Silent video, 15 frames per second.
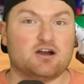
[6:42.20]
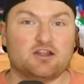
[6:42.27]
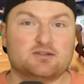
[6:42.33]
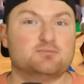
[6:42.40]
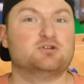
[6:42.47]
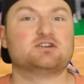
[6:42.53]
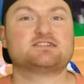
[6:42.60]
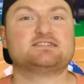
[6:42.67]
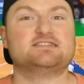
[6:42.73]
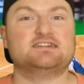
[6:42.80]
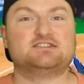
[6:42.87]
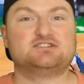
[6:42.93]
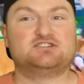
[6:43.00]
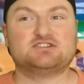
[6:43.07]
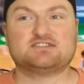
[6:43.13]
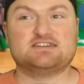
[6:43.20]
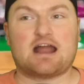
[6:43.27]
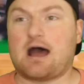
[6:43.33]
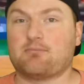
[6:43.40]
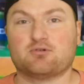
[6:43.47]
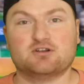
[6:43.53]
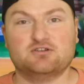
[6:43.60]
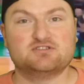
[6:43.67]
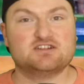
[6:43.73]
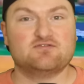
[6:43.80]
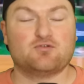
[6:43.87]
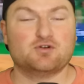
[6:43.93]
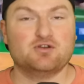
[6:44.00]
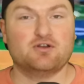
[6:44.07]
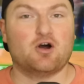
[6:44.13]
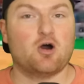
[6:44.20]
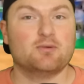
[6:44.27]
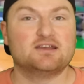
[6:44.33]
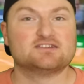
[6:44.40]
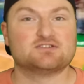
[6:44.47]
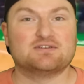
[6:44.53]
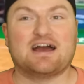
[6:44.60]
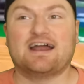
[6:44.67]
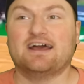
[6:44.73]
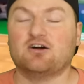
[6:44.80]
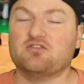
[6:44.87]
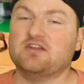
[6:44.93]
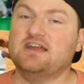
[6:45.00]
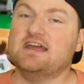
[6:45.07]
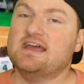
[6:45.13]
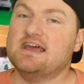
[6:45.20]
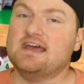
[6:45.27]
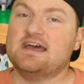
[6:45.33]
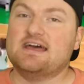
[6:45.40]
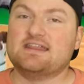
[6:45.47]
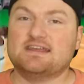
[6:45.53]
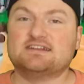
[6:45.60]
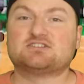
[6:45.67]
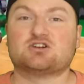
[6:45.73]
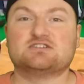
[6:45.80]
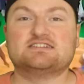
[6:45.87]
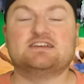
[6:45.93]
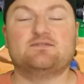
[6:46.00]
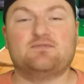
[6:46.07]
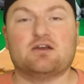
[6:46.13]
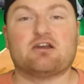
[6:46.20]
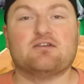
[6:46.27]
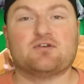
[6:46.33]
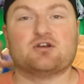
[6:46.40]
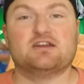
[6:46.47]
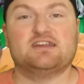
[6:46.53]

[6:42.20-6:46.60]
on the books that's just not producing for you at all because they're not healthy, things start to get very, very